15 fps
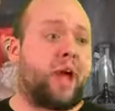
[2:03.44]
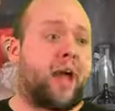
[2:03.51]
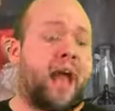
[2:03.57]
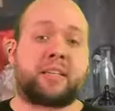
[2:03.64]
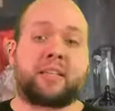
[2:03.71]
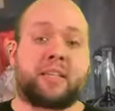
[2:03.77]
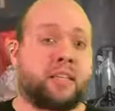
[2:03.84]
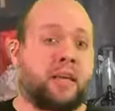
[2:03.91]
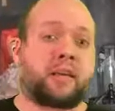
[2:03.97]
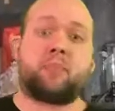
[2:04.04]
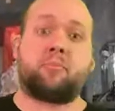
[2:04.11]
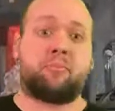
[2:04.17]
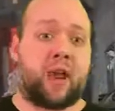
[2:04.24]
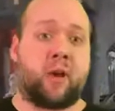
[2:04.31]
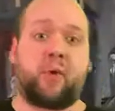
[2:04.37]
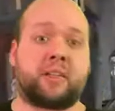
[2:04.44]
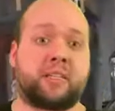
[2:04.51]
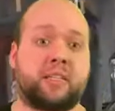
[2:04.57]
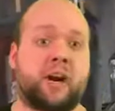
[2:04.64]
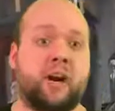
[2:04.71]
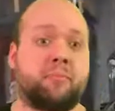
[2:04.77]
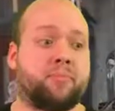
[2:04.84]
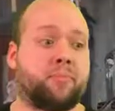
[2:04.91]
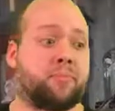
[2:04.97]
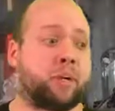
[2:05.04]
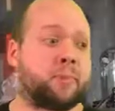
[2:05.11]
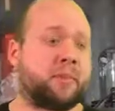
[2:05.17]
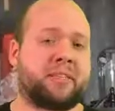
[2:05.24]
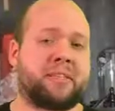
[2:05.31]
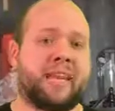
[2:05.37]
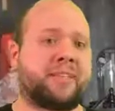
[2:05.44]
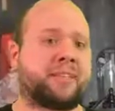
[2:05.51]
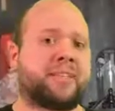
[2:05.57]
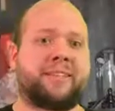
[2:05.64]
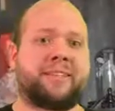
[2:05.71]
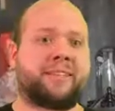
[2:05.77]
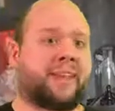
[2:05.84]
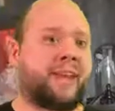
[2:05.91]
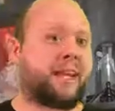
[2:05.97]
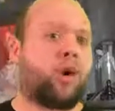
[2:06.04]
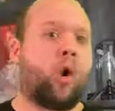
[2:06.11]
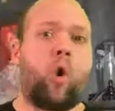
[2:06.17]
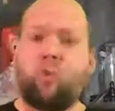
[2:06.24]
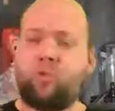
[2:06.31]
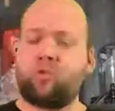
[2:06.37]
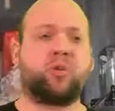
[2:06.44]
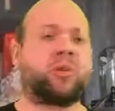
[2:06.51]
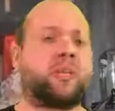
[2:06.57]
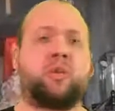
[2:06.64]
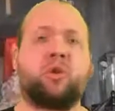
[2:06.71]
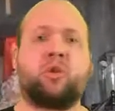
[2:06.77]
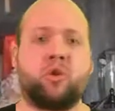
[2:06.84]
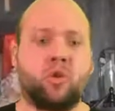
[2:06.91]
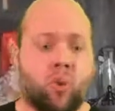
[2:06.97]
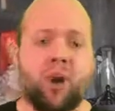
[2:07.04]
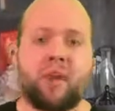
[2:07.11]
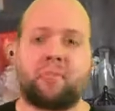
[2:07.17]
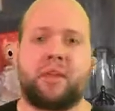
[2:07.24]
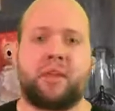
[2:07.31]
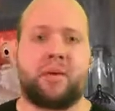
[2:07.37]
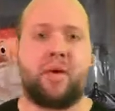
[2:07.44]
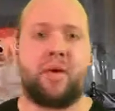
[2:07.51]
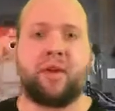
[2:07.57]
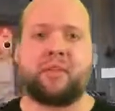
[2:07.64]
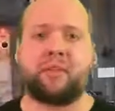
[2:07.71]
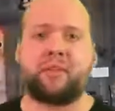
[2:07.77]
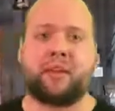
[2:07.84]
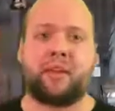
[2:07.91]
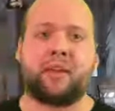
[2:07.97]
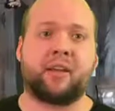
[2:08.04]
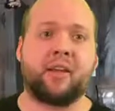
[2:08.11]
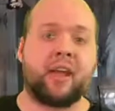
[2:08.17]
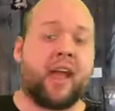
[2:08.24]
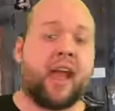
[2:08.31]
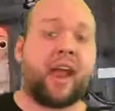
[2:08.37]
acting like a married couple. I mean, they didn't, overly annoy me or anything.